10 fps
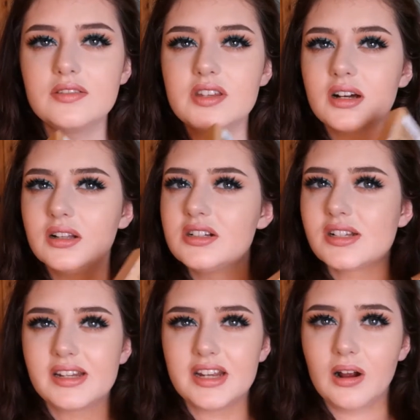the colors
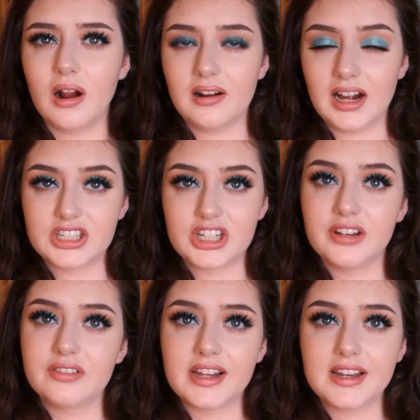in here are
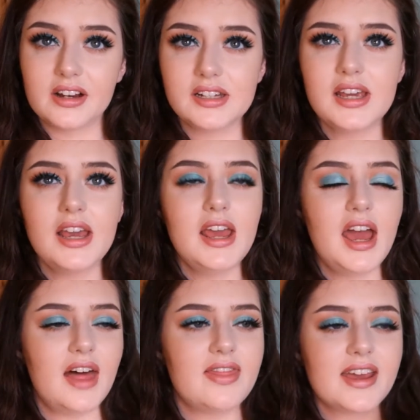actually really good,
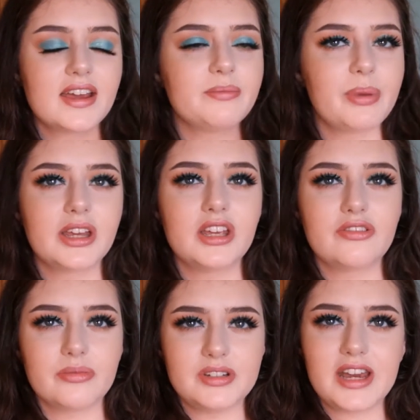and they can bring you
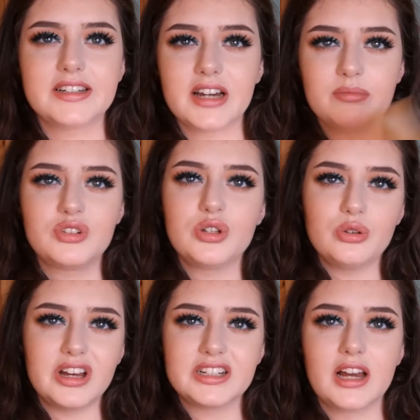from daytime to
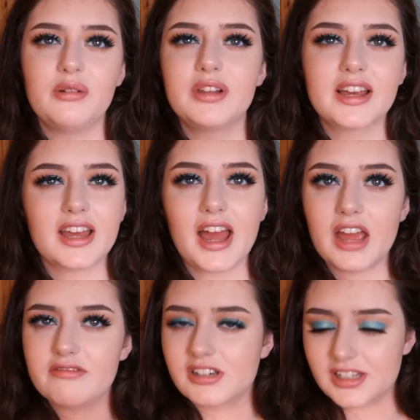nighttime, like
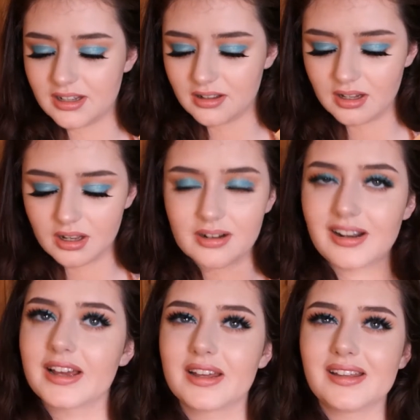every single look.
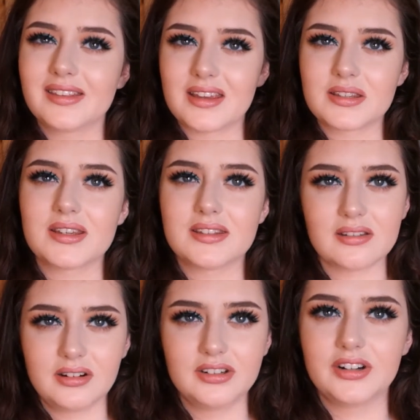Like this is
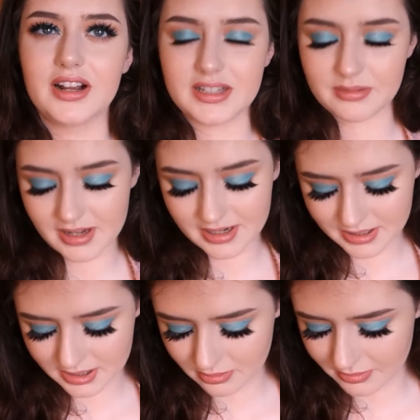
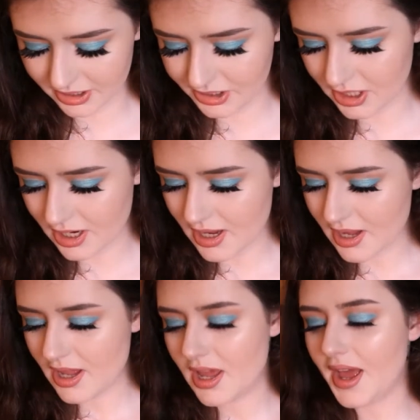underestimated so much.
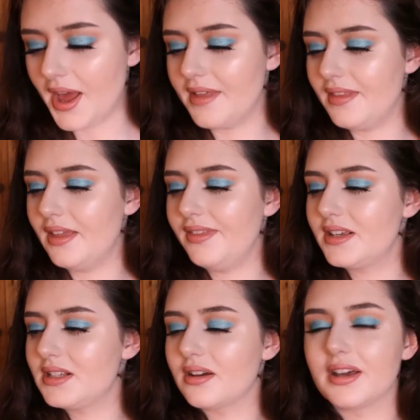And then
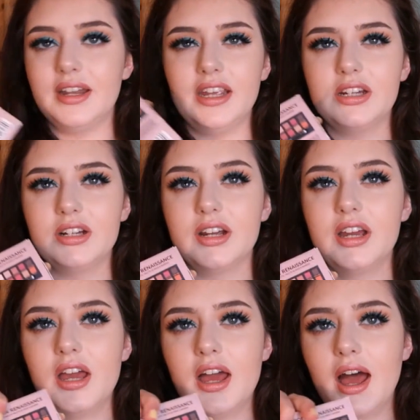this look in here,
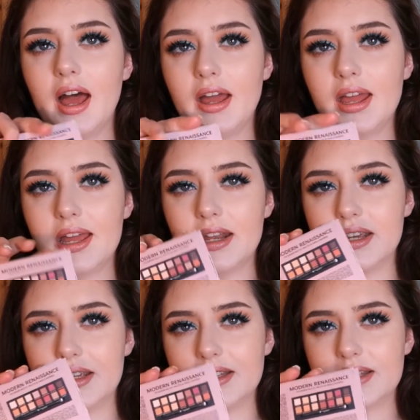it
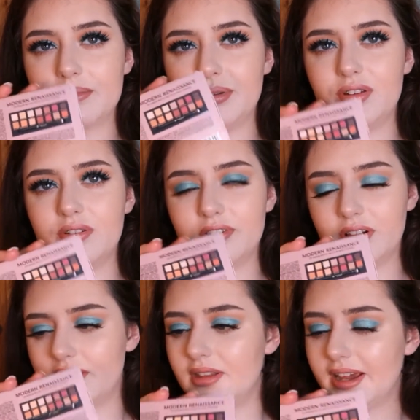is
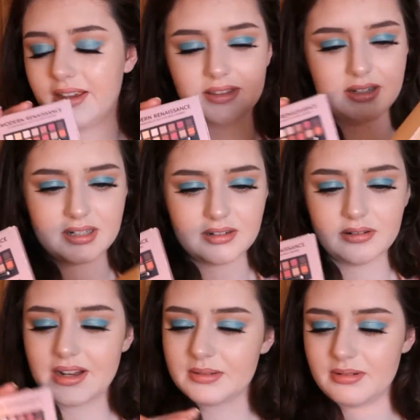beautiful. Like there's no
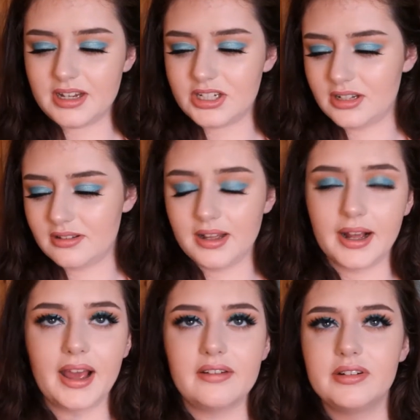explanation.
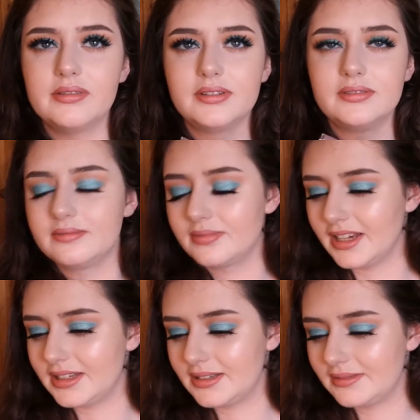Like everyone,
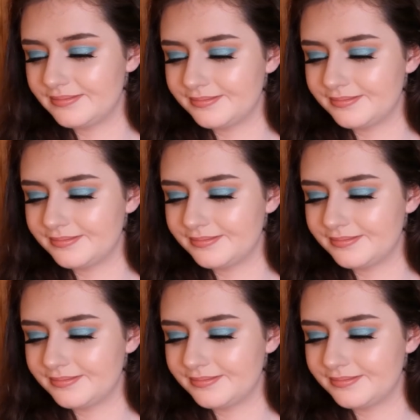like